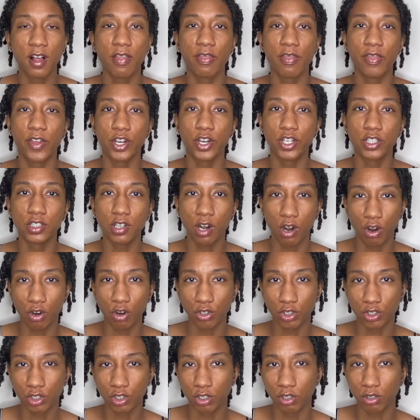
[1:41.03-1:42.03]
There's
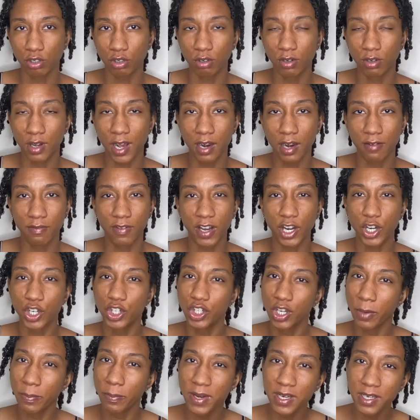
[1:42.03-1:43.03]
also kind of like
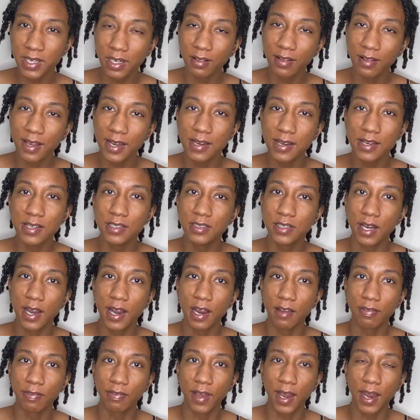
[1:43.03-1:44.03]
shipping delays
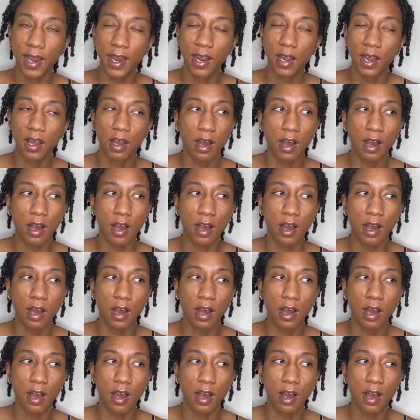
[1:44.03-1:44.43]
and like